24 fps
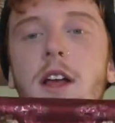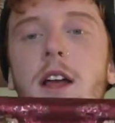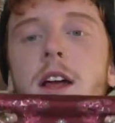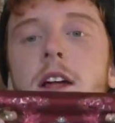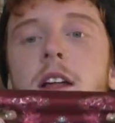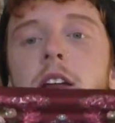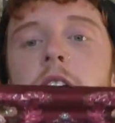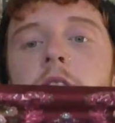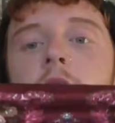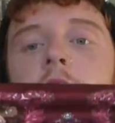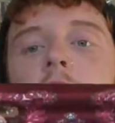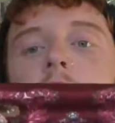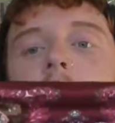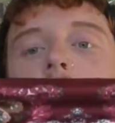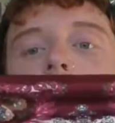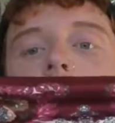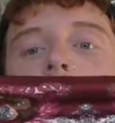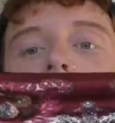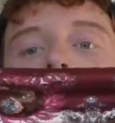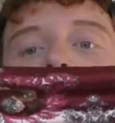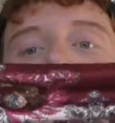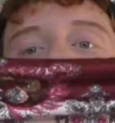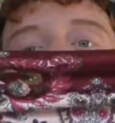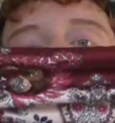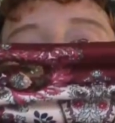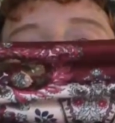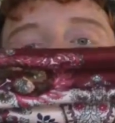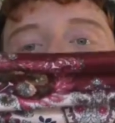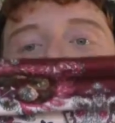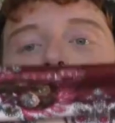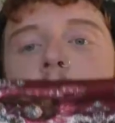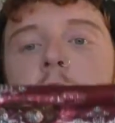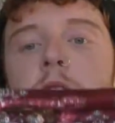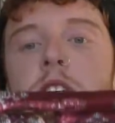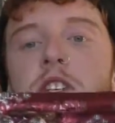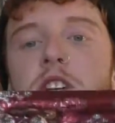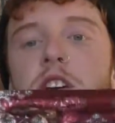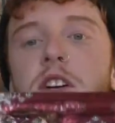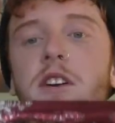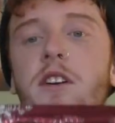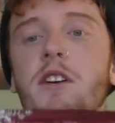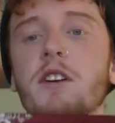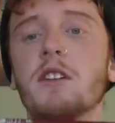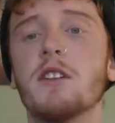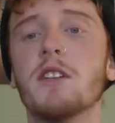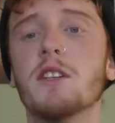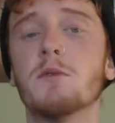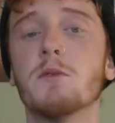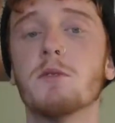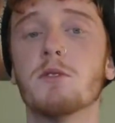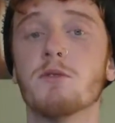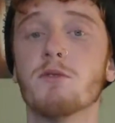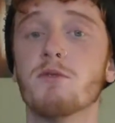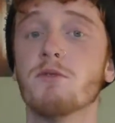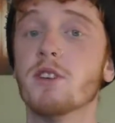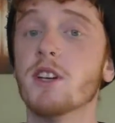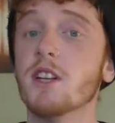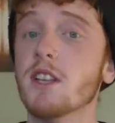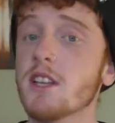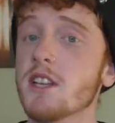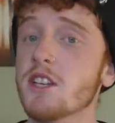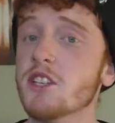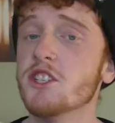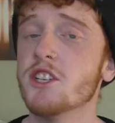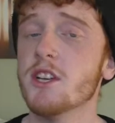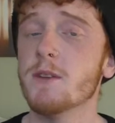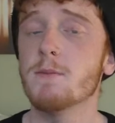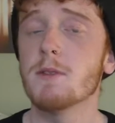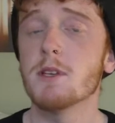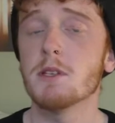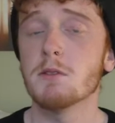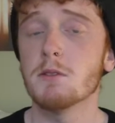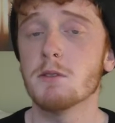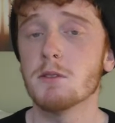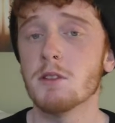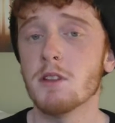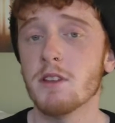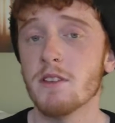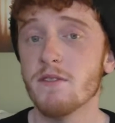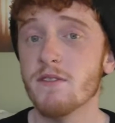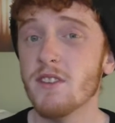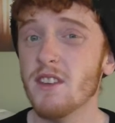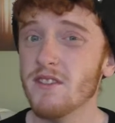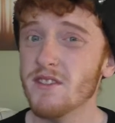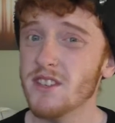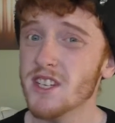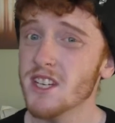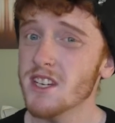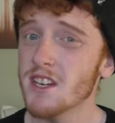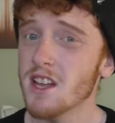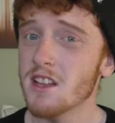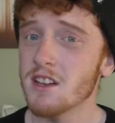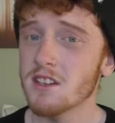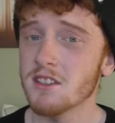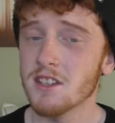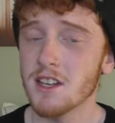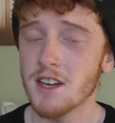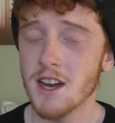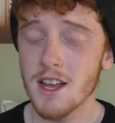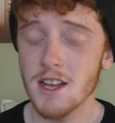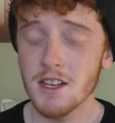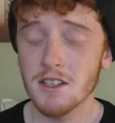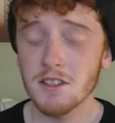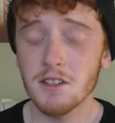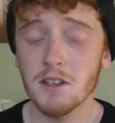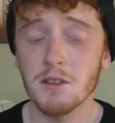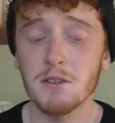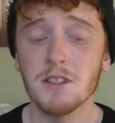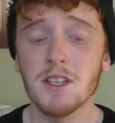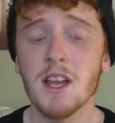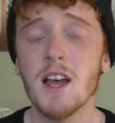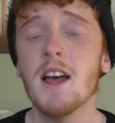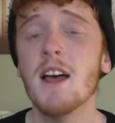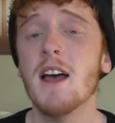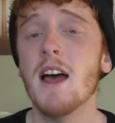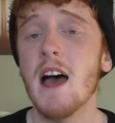and it is a silk material. This was really cheap. This was only $15 on ASOS.